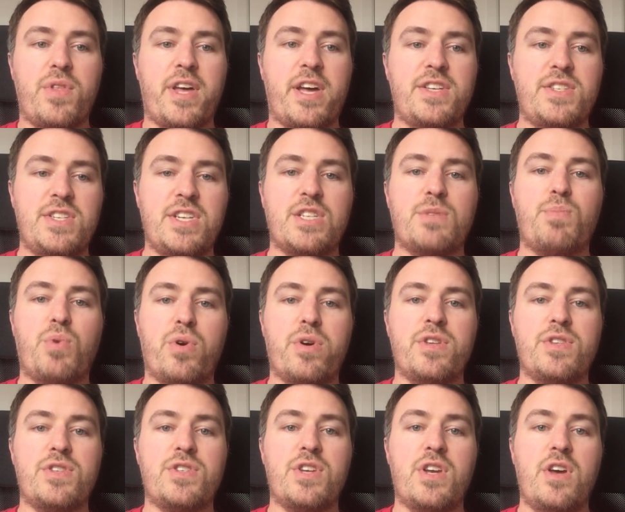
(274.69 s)
They're 6
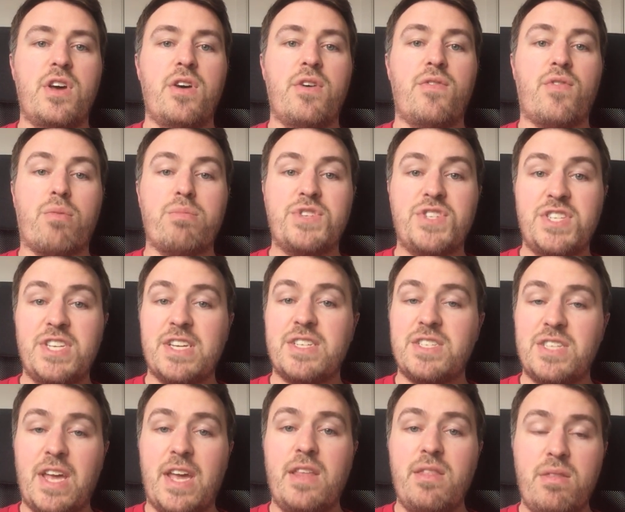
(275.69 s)
points from
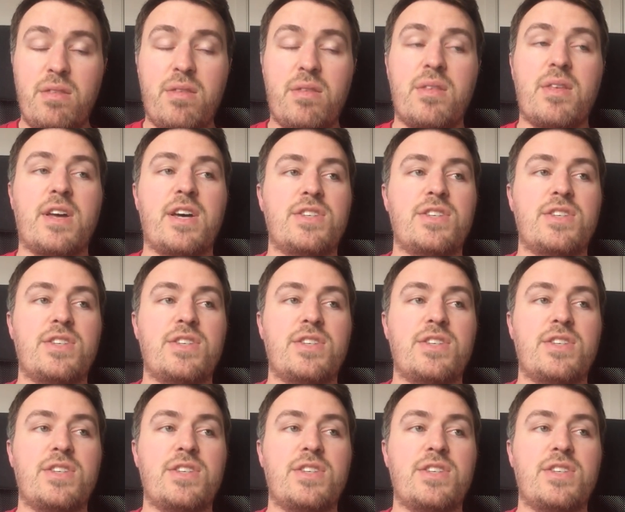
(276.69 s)
16th,